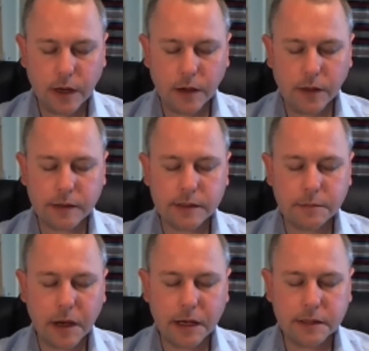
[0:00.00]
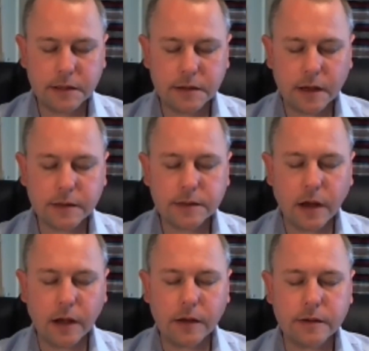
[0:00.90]
how that space and that
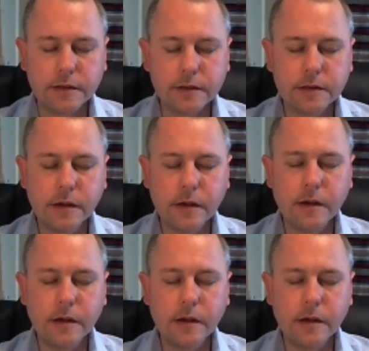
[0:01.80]
silence